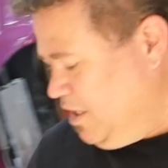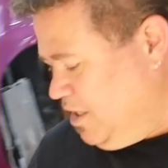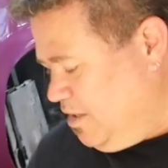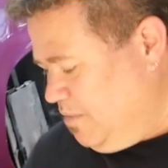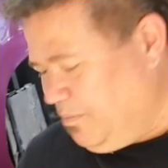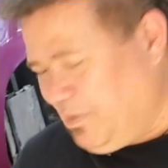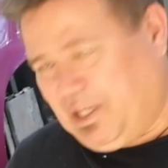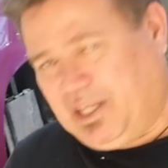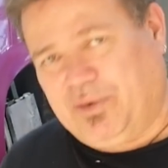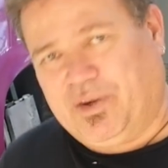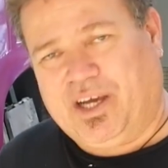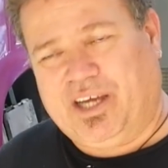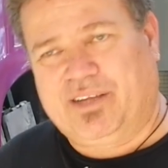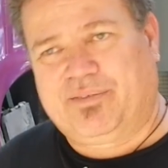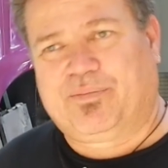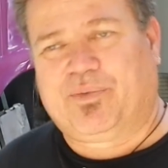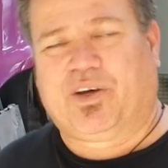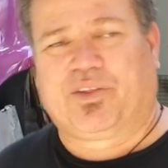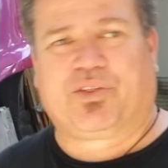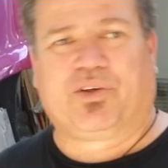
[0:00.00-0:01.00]
But anyway,
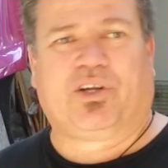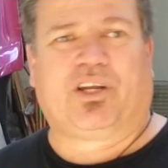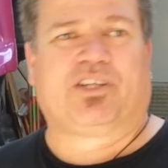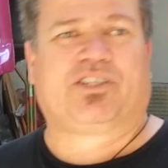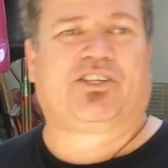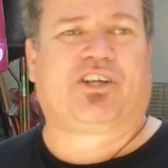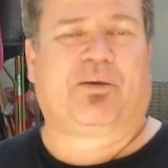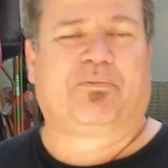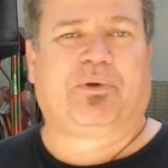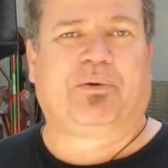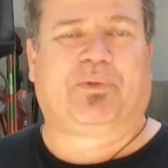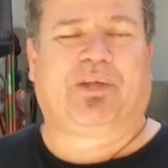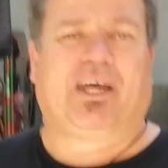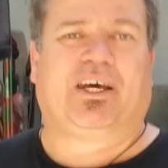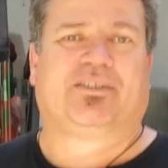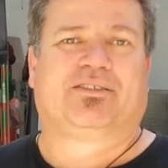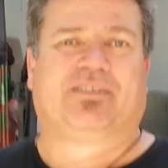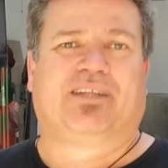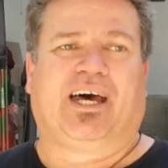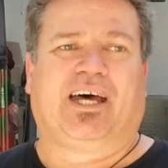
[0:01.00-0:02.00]
I thought I'd show people how
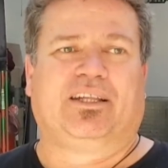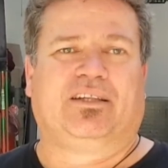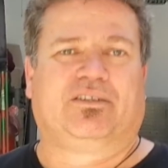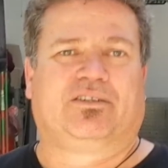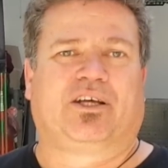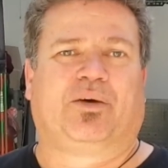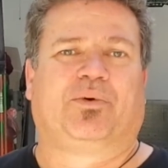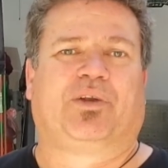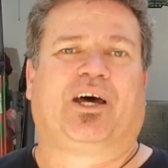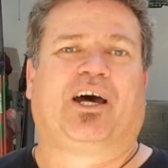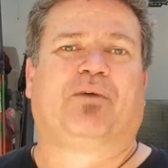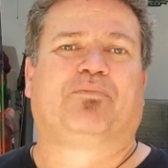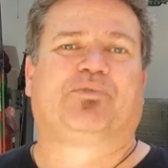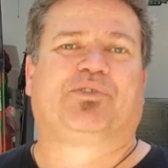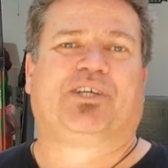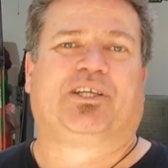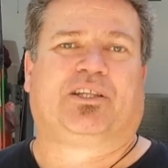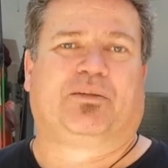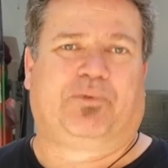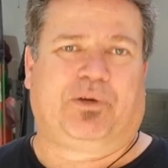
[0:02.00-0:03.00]
it's done. Don't want to
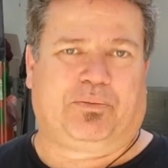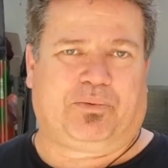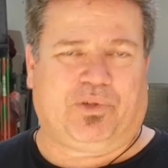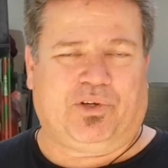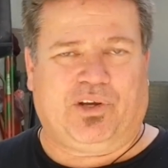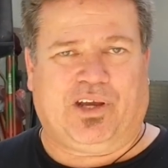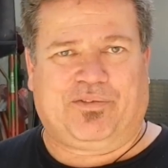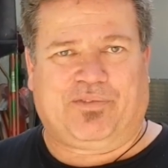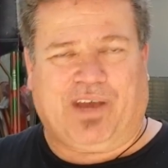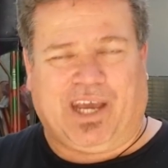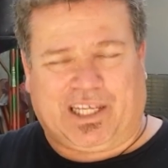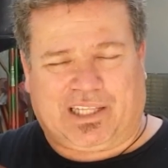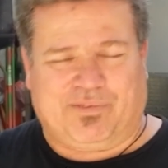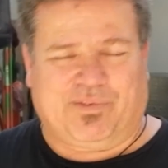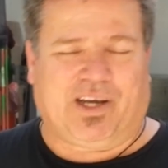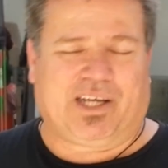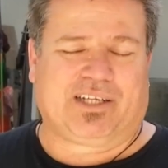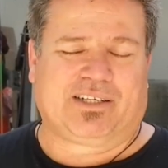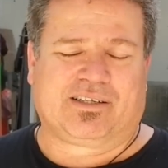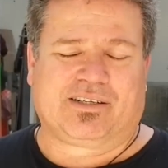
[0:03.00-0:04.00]
upset the people who have
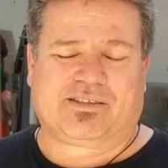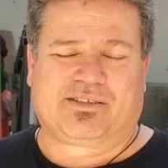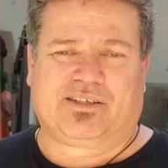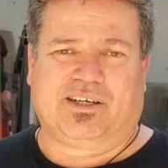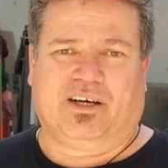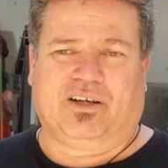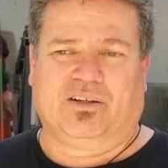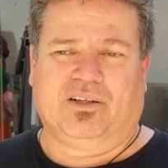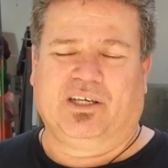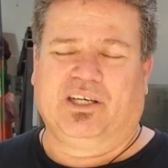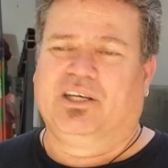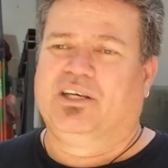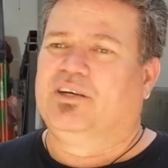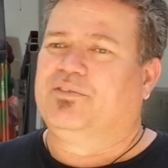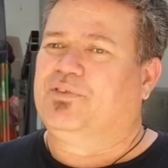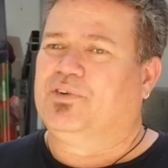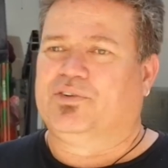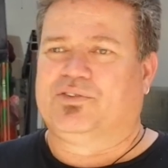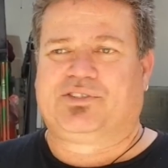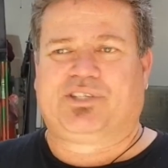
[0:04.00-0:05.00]
activated to sell. If
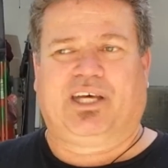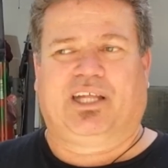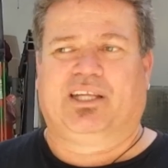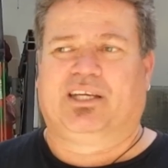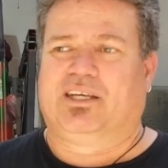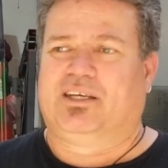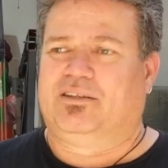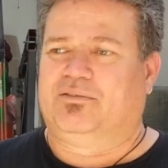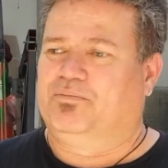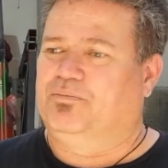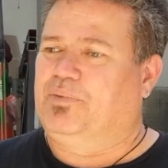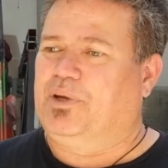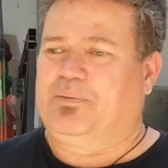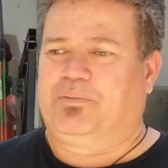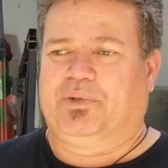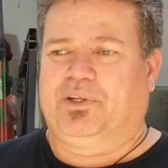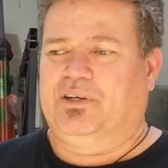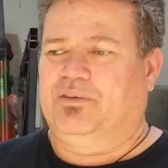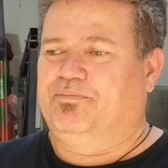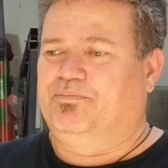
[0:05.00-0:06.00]
you're selling it and people
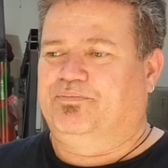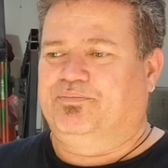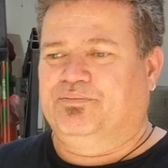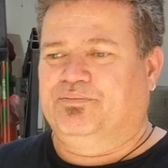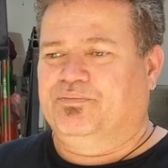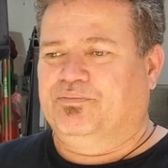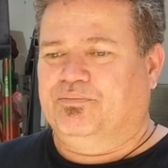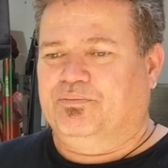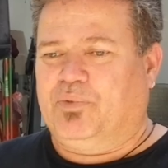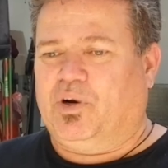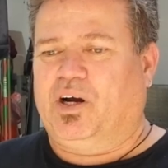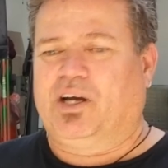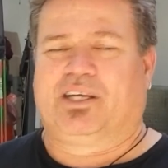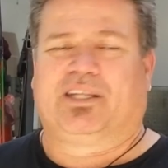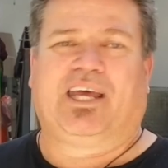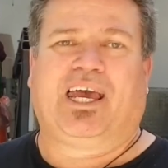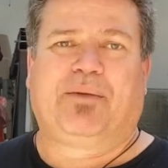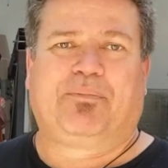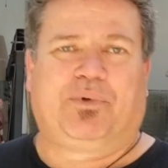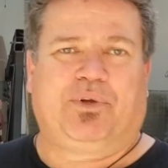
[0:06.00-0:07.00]
are buying it and
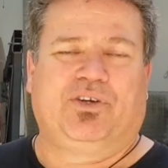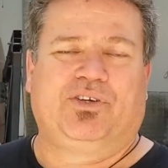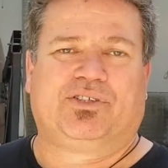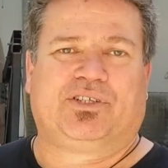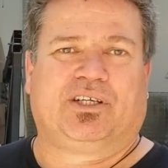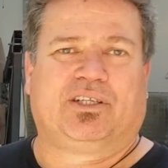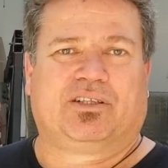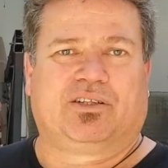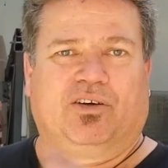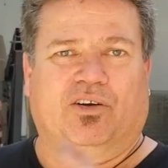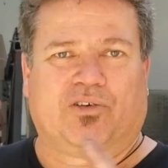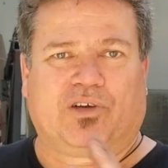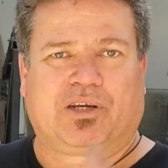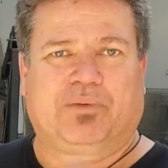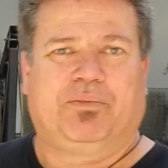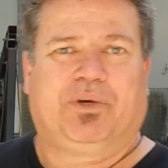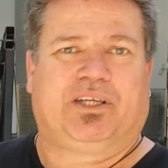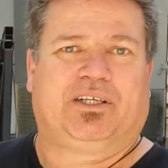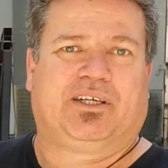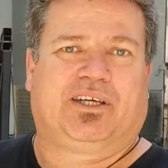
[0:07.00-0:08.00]
happy using it, I
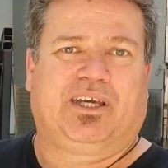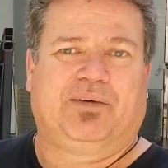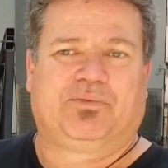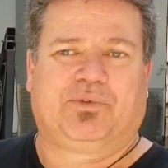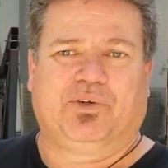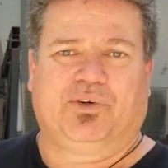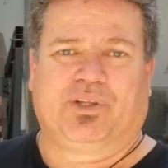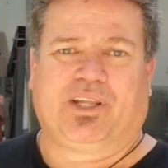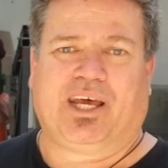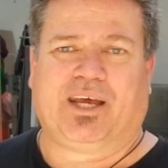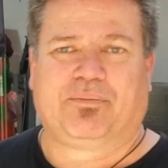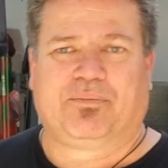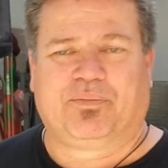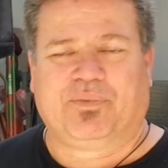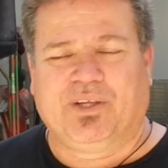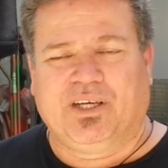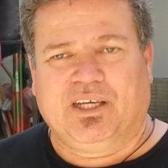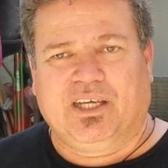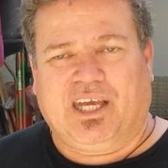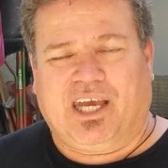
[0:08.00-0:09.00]
recommend you keep doing that.
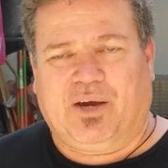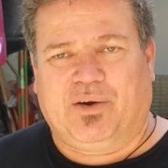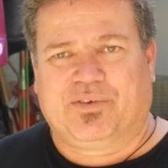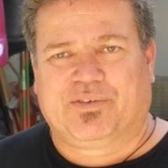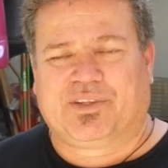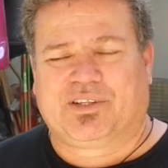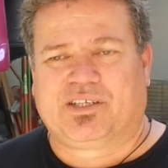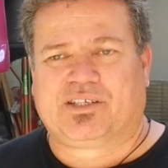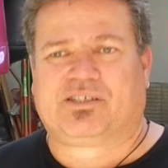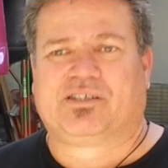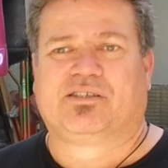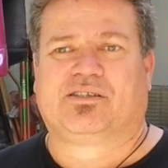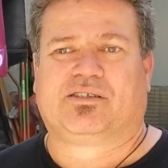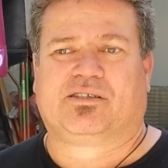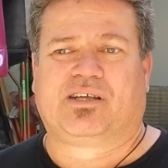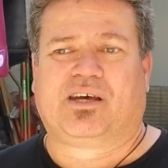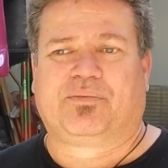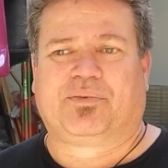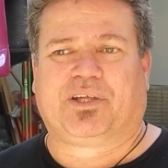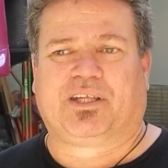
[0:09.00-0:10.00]
However, this is
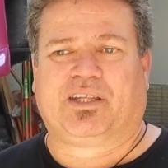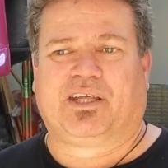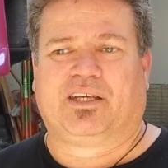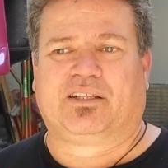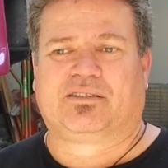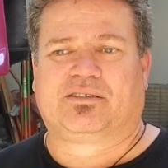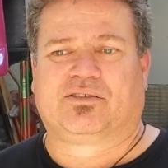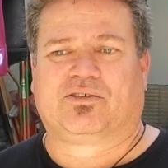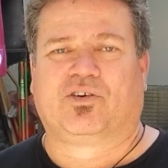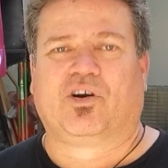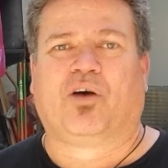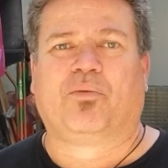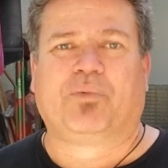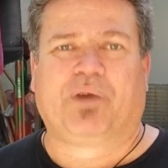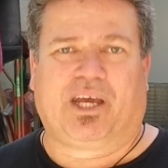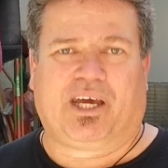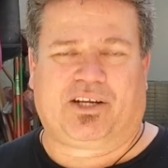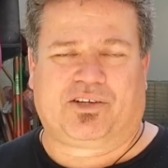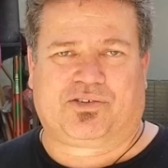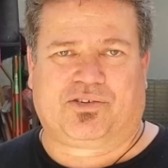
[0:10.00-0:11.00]
something that's got me
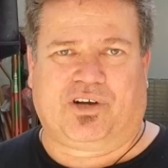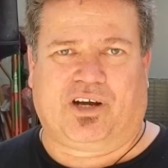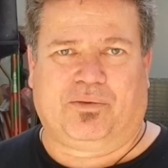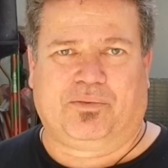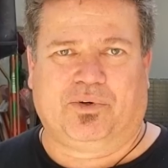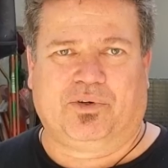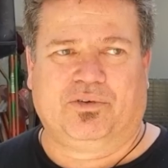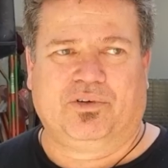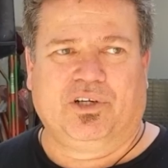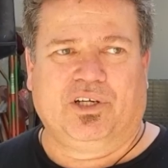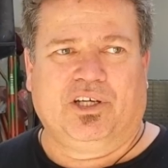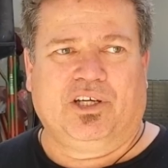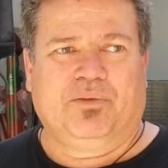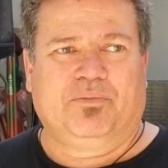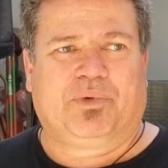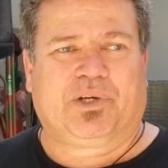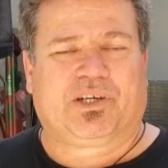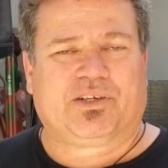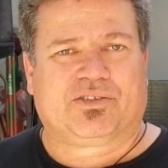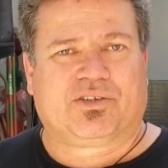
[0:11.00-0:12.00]
out of trouble
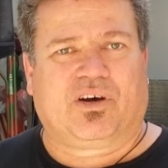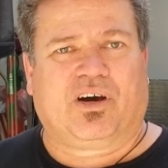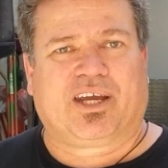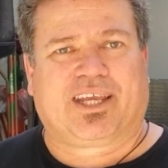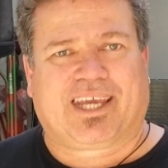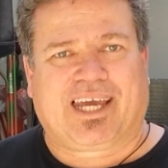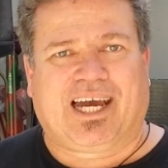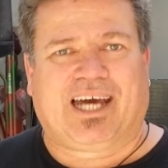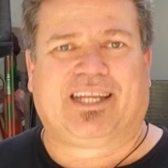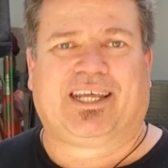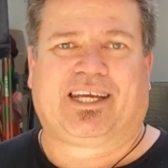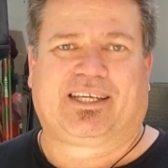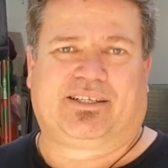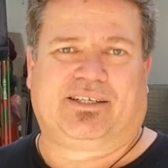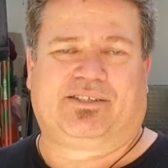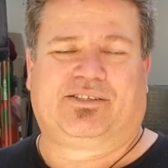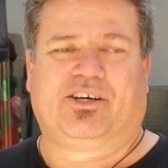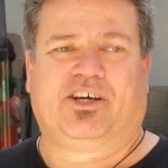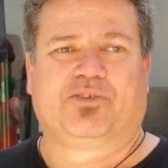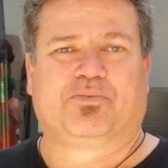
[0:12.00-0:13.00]
because I can't
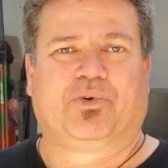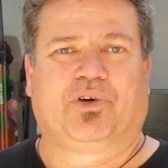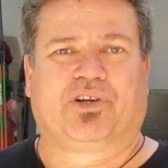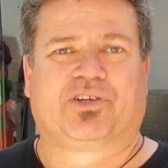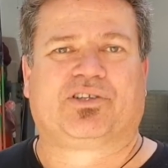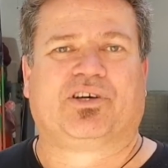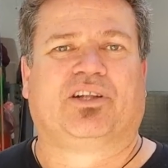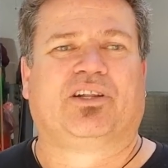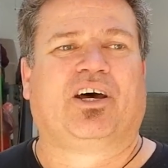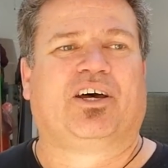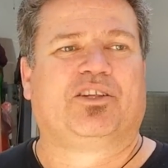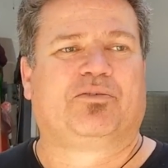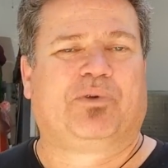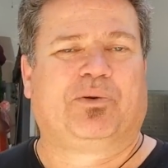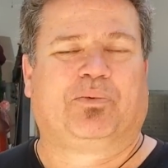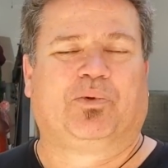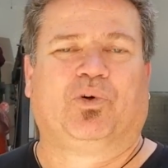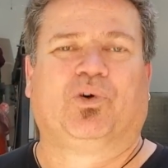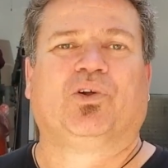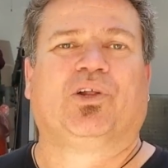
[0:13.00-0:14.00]
access those products. I know there's
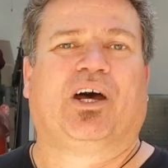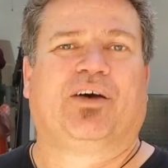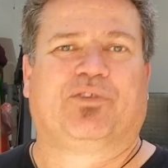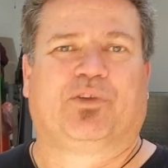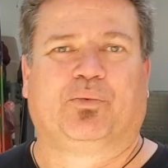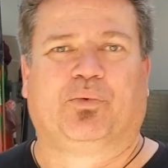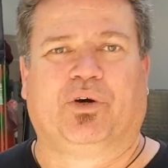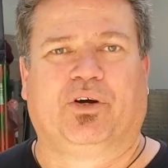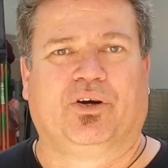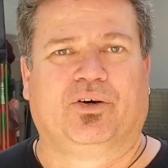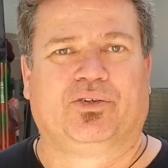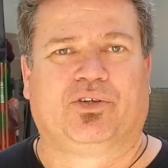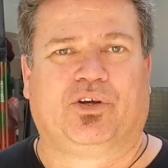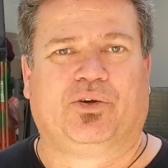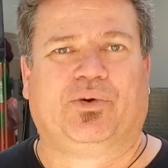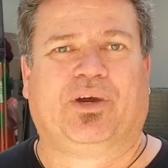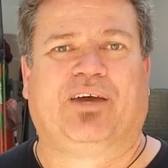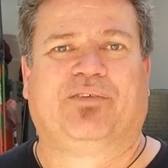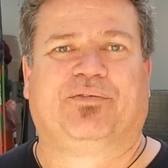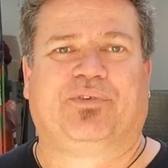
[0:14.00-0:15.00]
people all over the world who
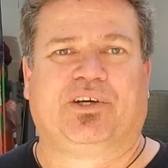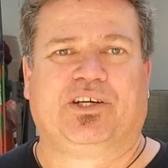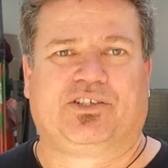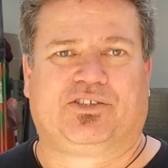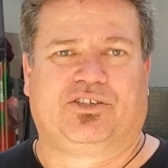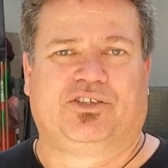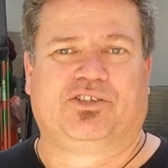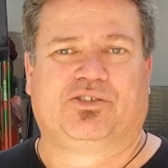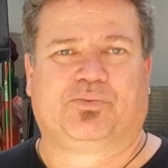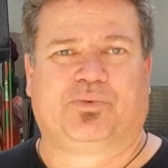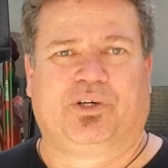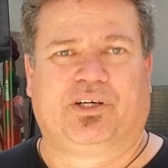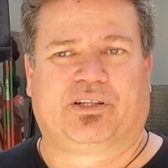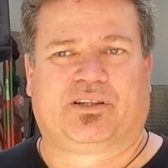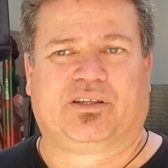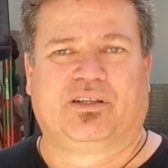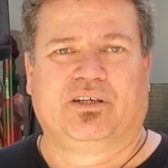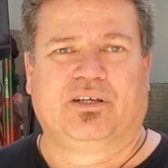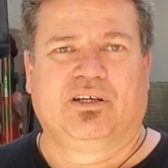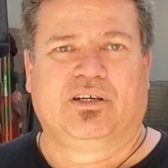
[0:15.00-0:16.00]
have issues with
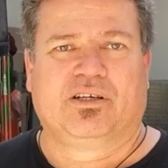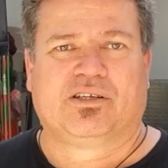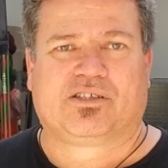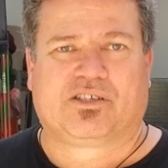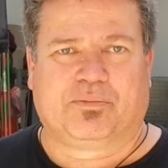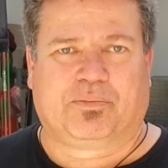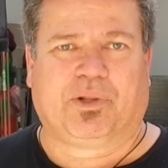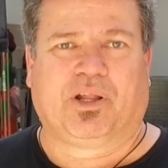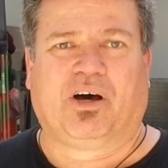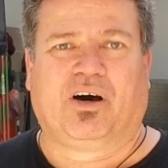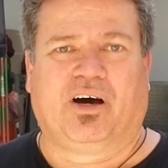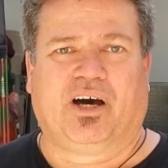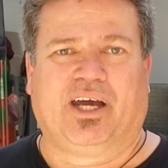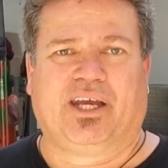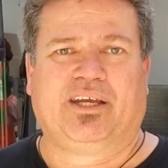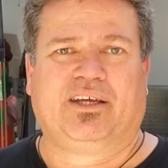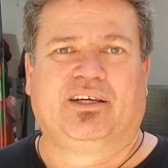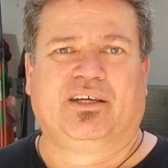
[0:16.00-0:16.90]
supply,